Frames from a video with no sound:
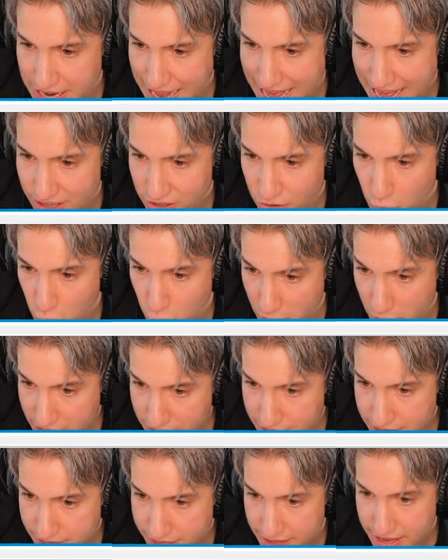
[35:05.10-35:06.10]
add the
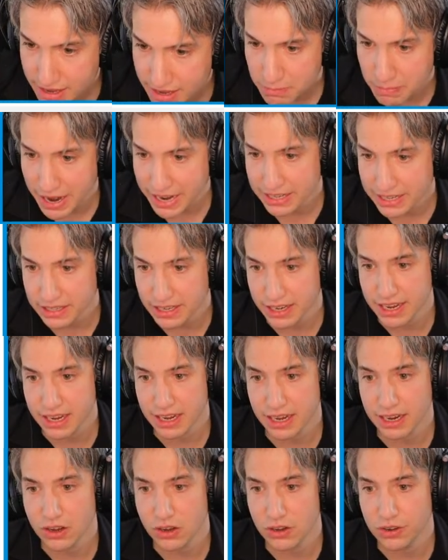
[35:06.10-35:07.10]
width by
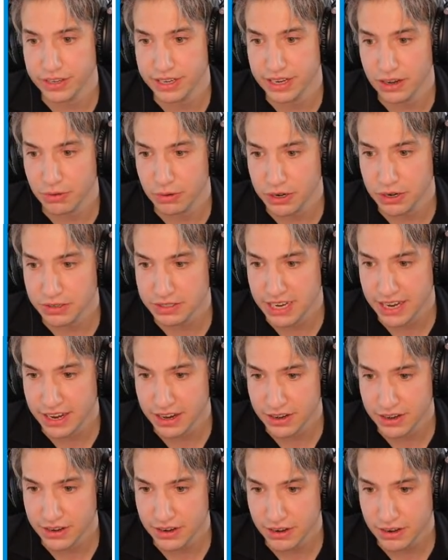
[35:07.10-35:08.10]
clicking on the arrows
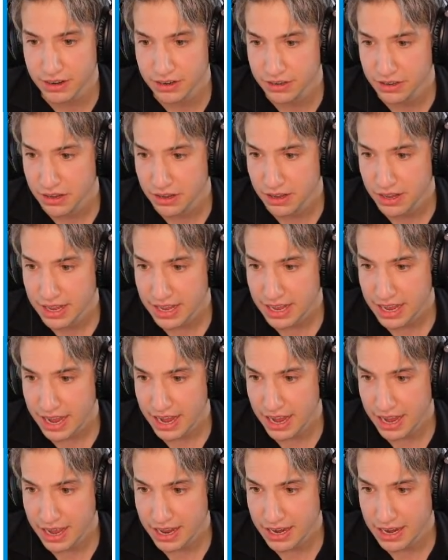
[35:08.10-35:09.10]
here.
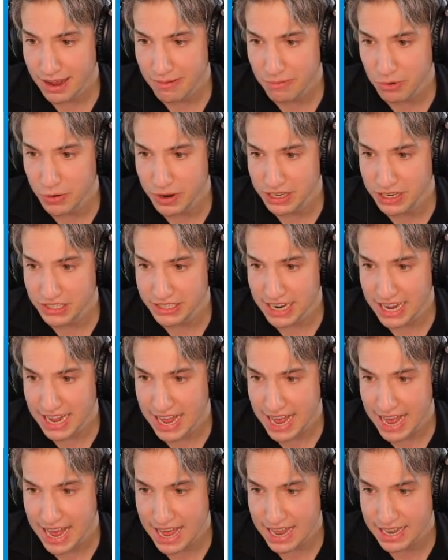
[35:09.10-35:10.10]
And I'm going to
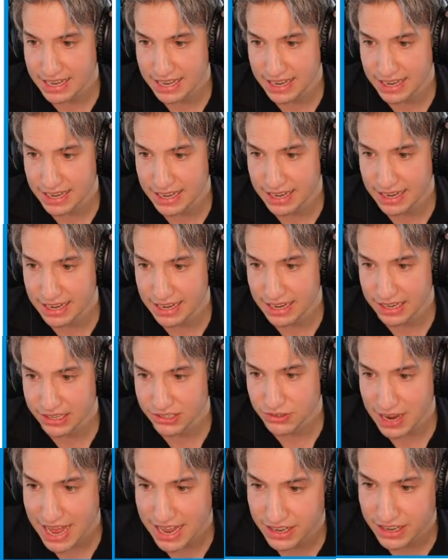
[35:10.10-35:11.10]

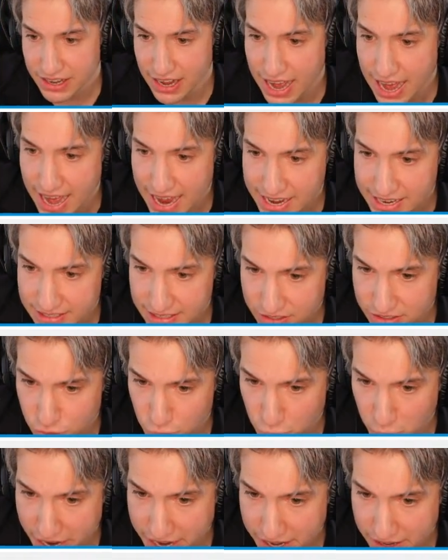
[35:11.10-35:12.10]
add the height as
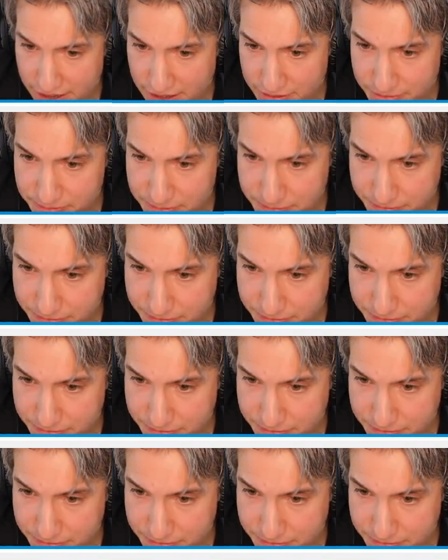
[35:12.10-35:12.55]
well,